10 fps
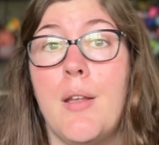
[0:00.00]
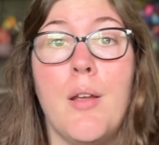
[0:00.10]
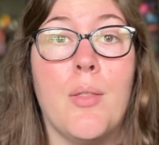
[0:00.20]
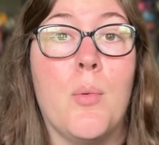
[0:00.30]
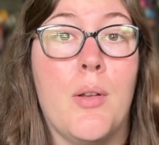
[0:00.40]

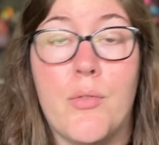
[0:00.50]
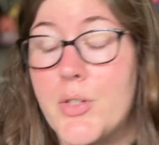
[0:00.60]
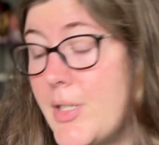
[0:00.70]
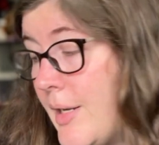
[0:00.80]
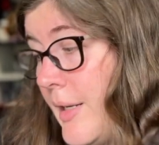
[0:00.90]
another one for
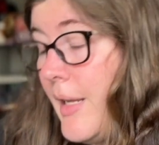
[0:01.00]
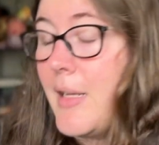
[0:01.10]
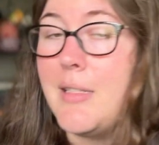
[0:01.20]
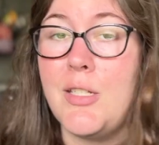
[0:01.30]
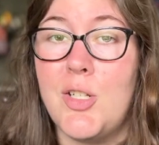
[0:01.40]
stockinette
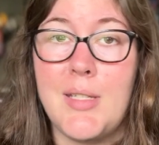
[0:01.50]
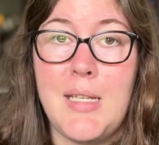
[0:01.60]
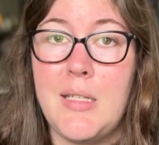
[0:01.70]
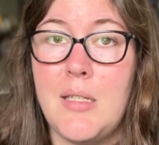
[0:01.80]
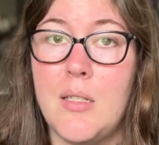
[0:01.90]
because it's just
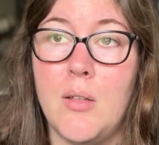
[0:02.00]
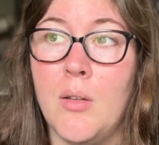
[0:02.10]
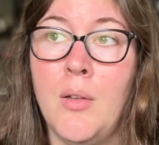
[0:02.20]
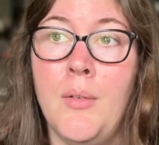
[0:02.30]
easy to